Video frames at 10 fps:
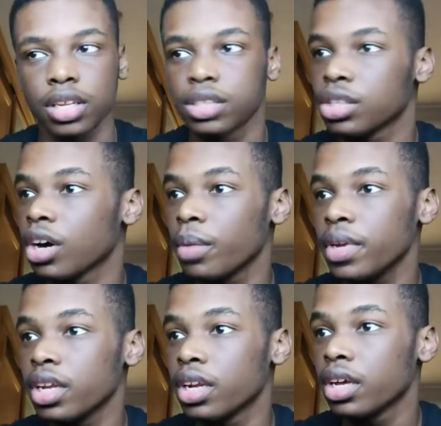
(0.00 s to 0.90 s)
Do you know what I
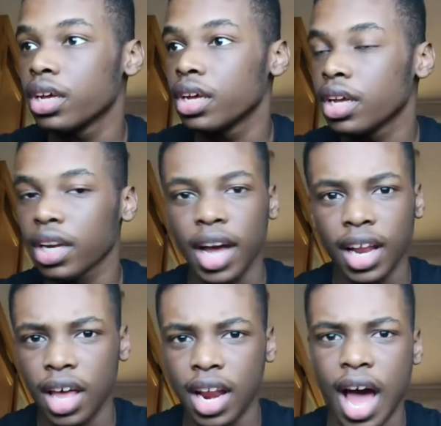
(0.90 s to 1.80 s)
mean?
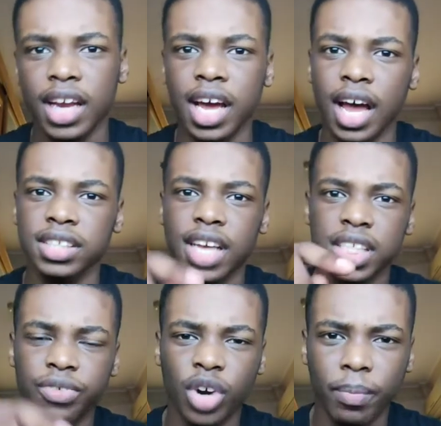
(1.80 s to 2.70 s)
Nah. And
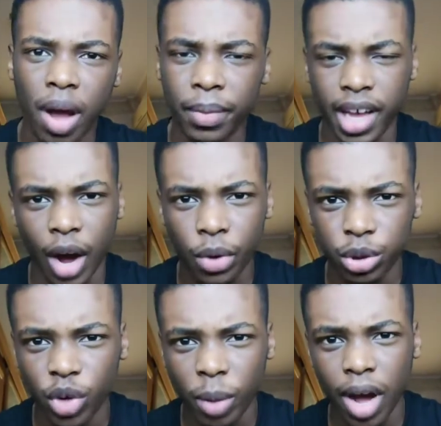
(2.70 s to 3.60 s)
as for Aubameyang, I want
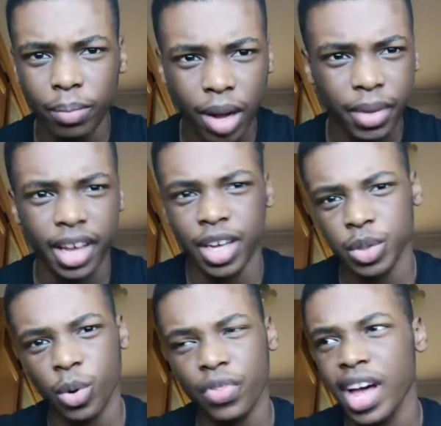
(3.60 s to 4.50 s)
to talk about Aubameyang as
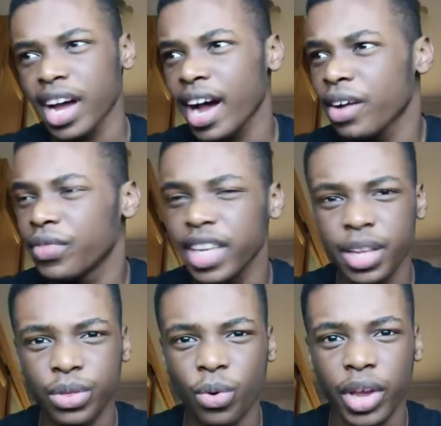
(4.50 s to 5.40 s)
well. That guy
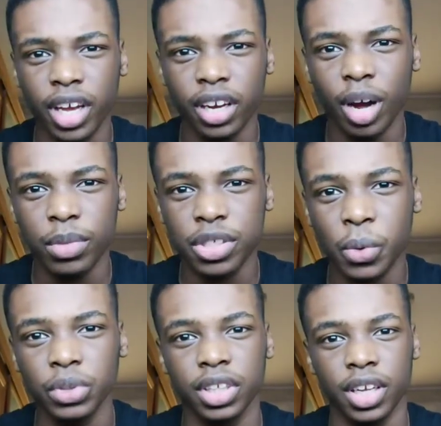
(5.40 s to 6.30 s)
really thought he could come and
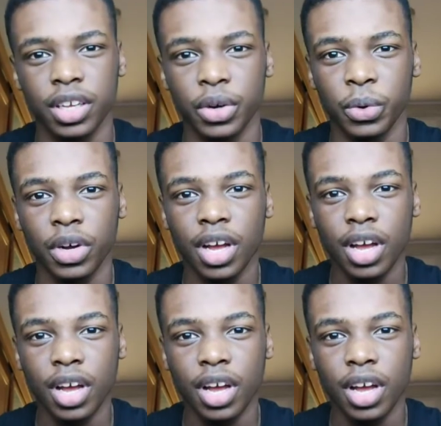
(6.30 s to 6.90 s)
score today, you know.